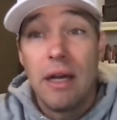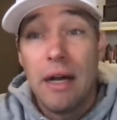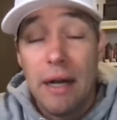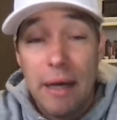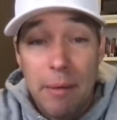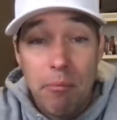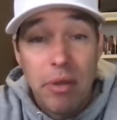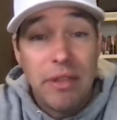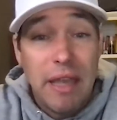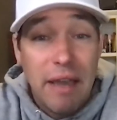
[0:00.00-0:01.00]

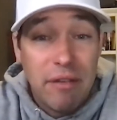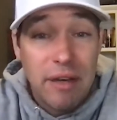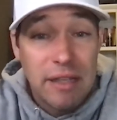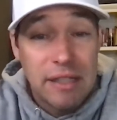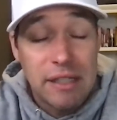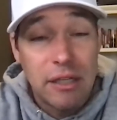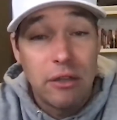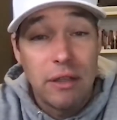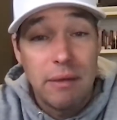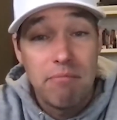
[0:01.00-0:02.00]
but they haven't
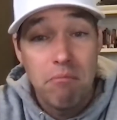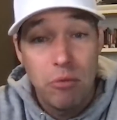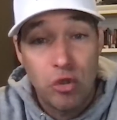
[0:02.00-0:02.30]
necessarily